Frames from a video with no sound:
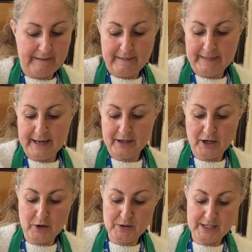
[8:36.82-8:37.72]
then
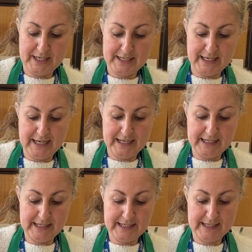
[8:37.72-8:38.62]
coat it
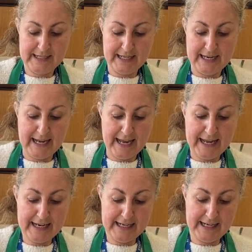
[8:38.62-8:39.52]
in the egg,